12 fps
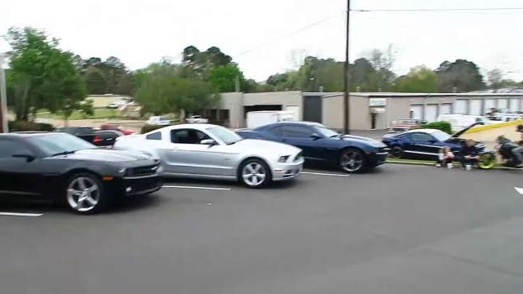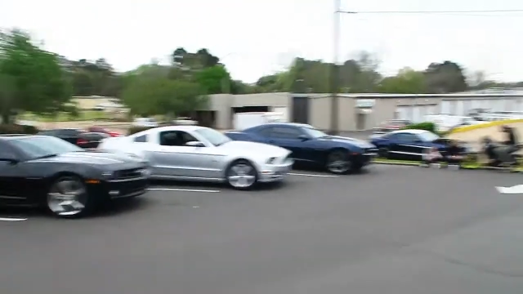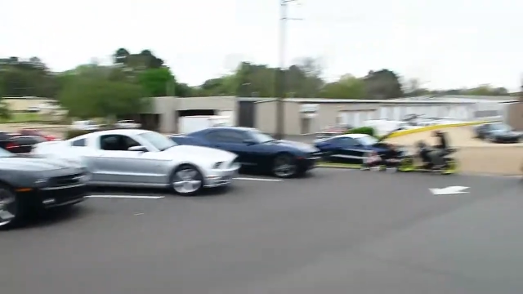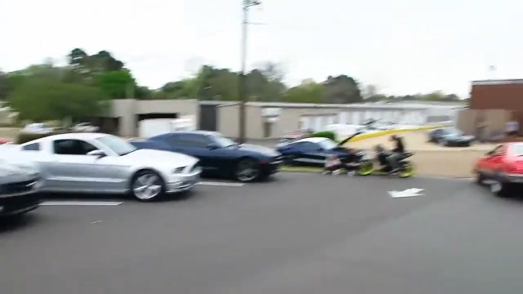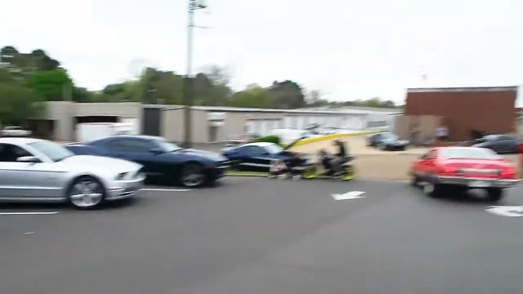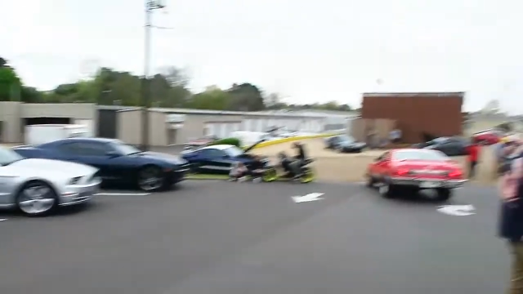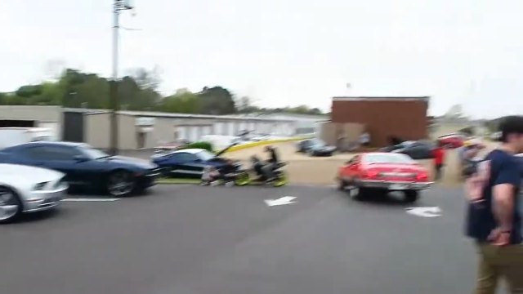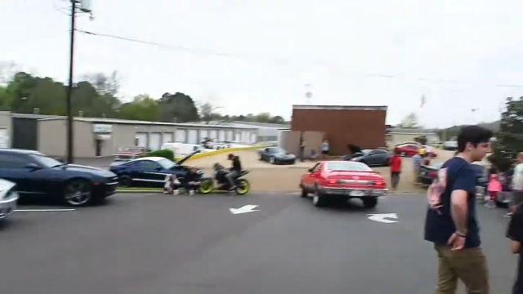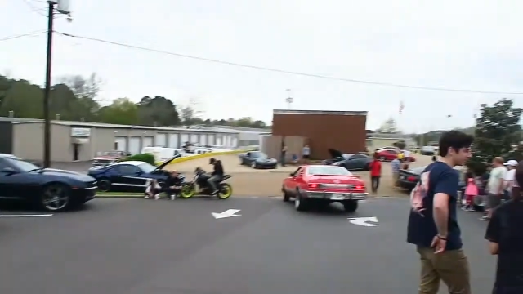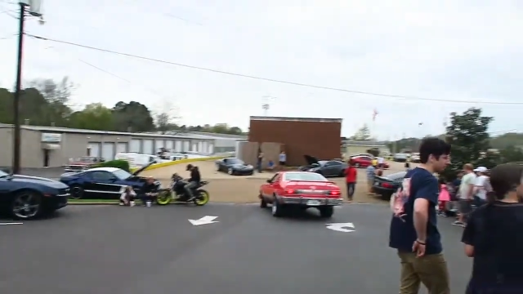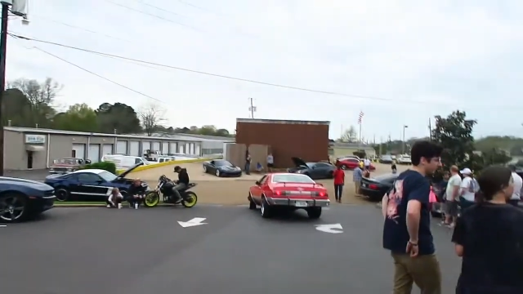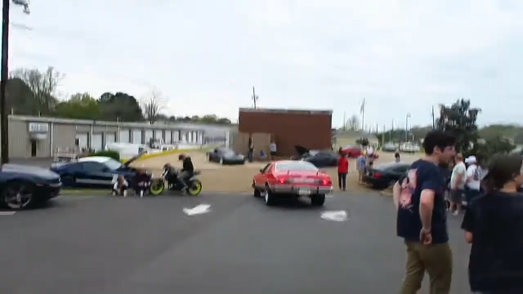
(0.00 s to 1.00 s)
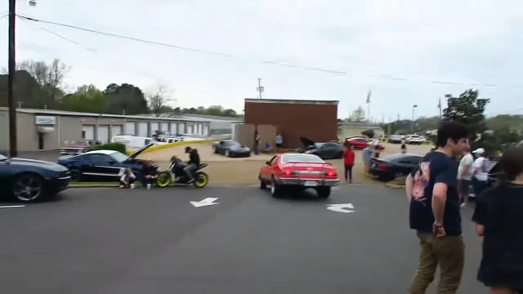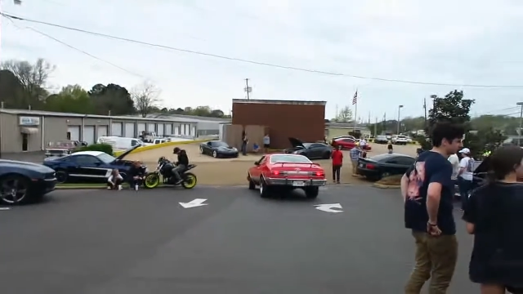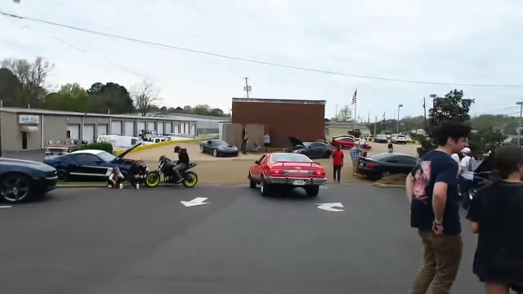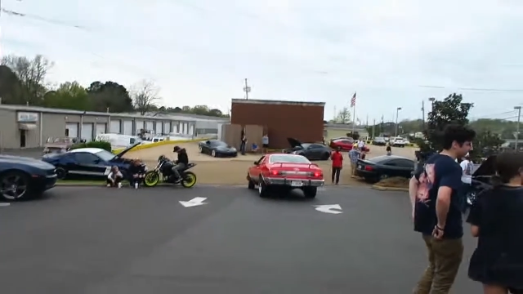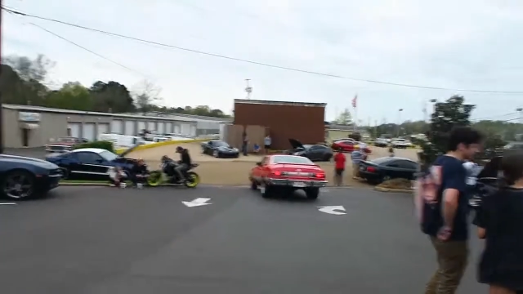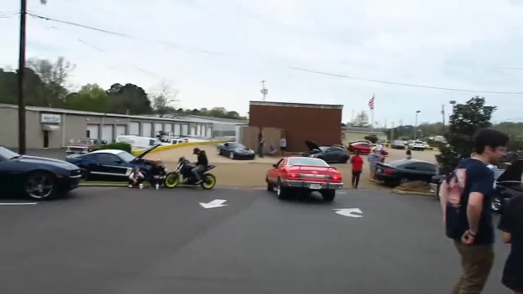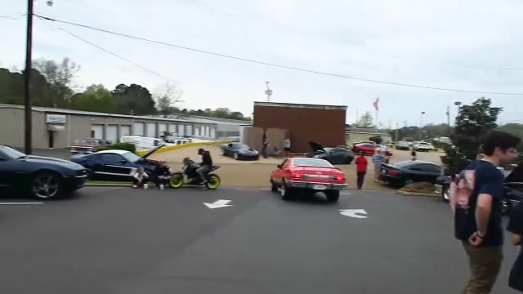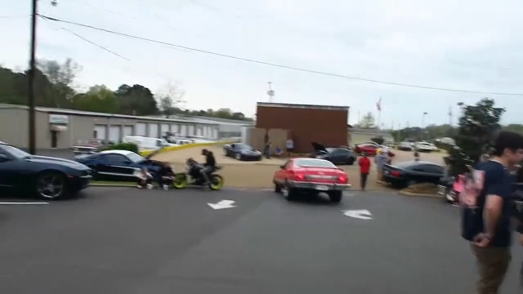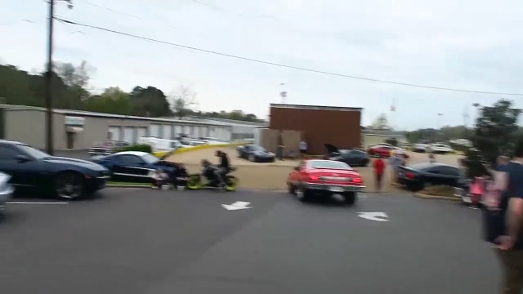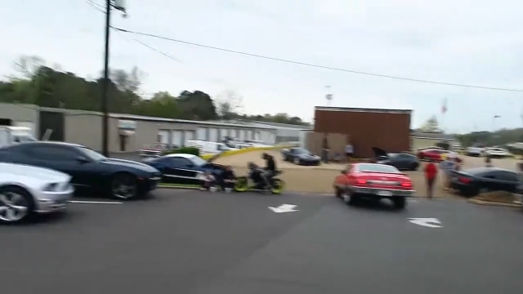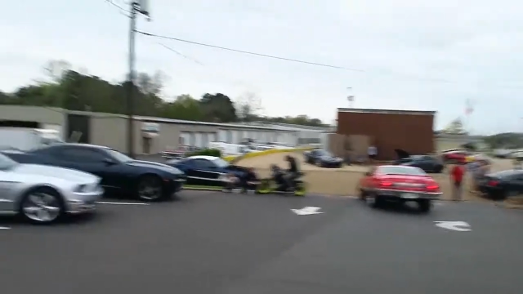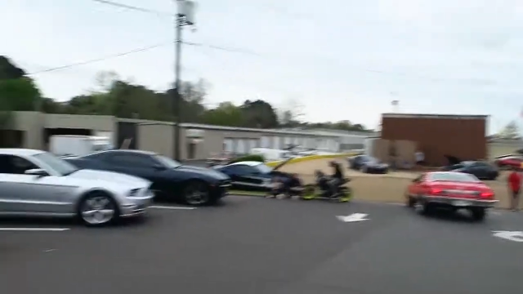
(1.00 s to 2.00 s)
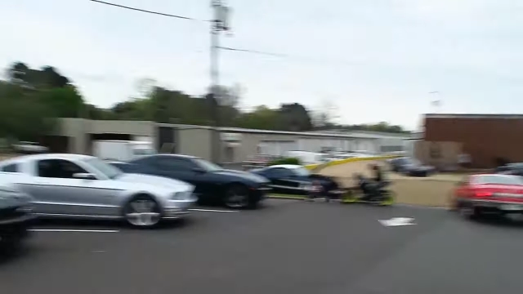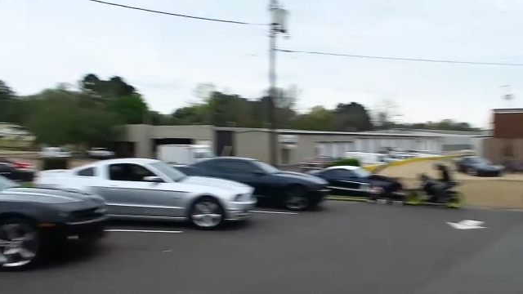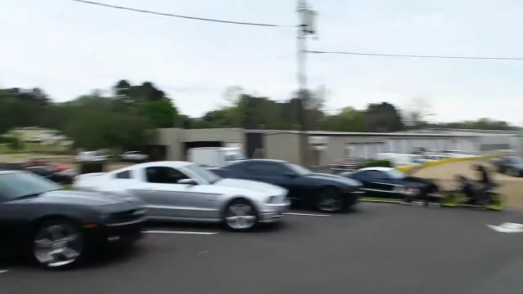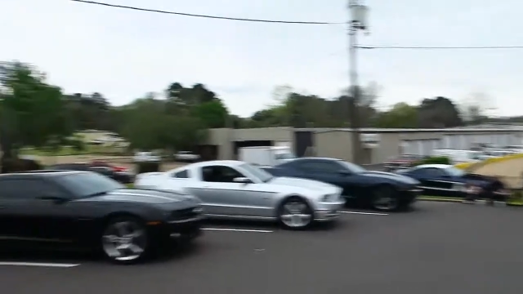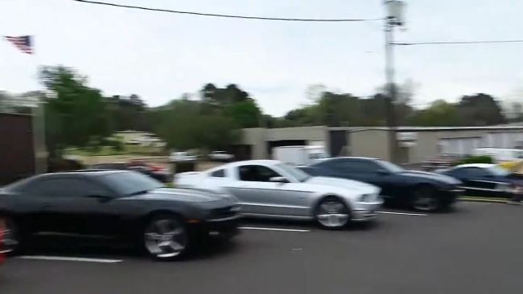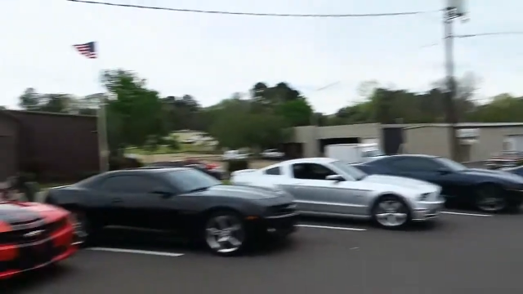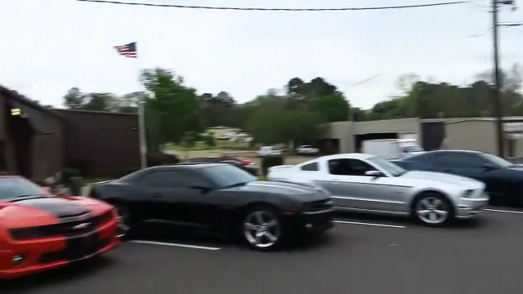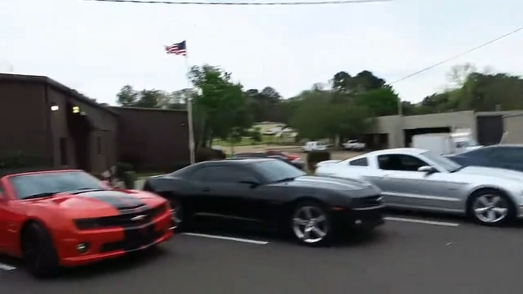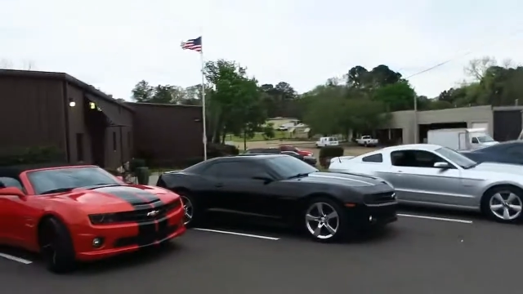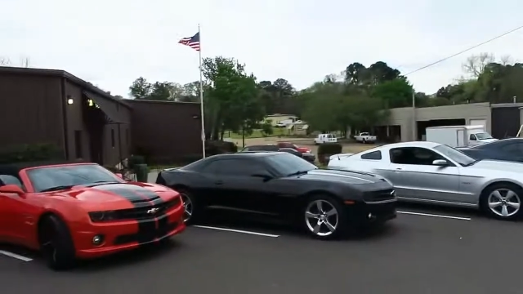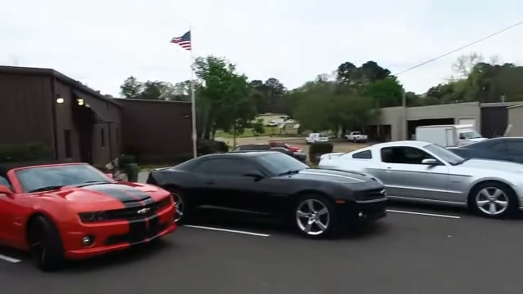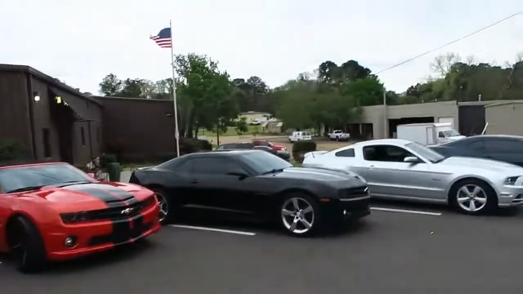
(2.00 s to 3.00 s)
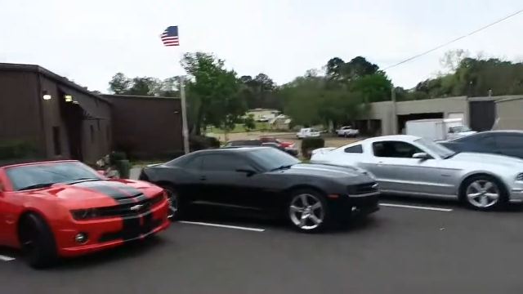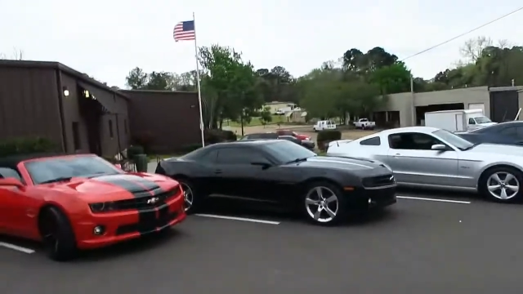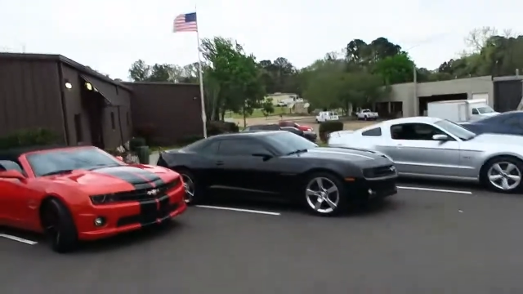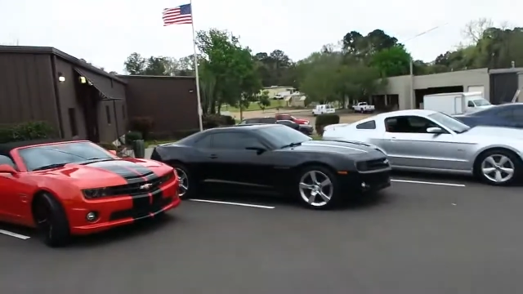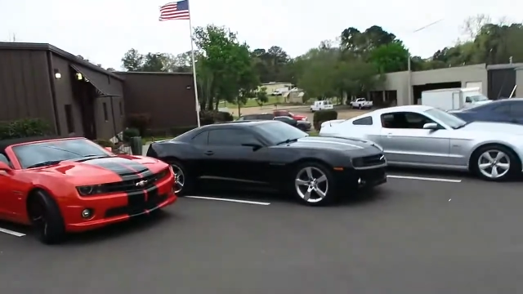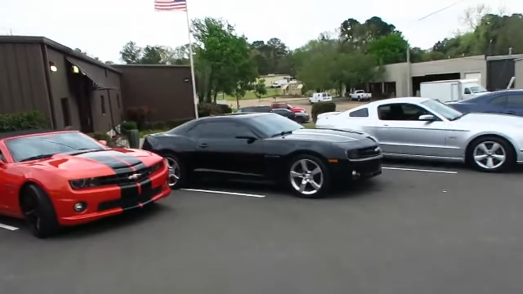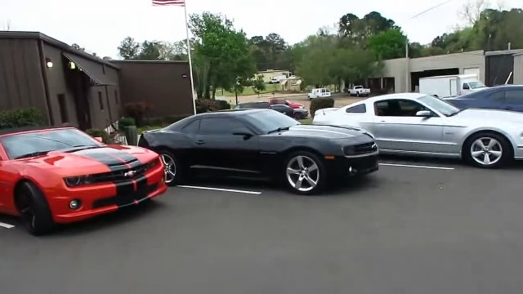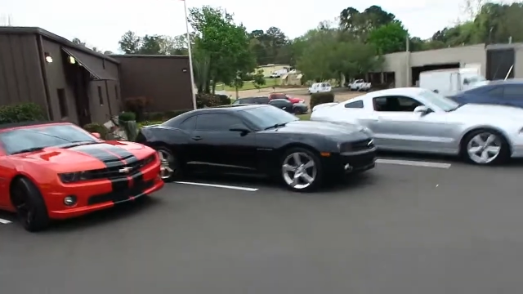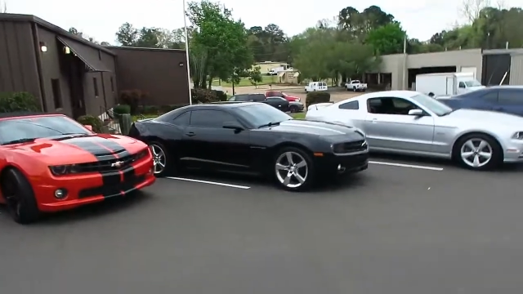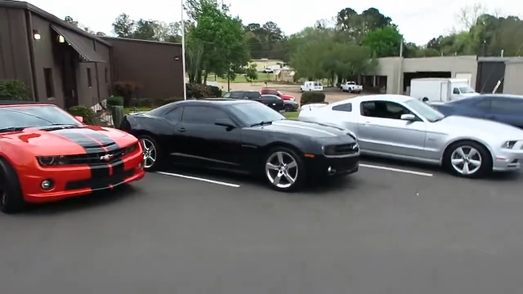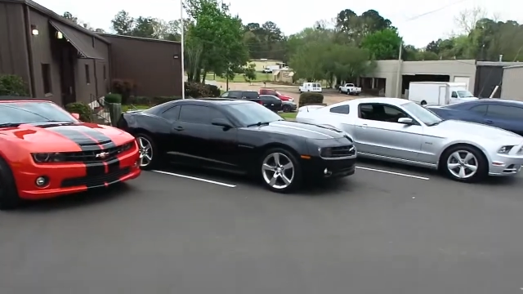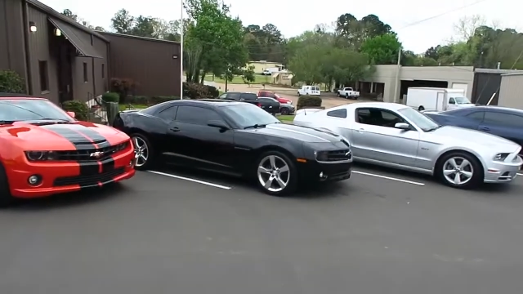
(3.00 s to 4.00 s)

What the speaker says: (no speaker visible)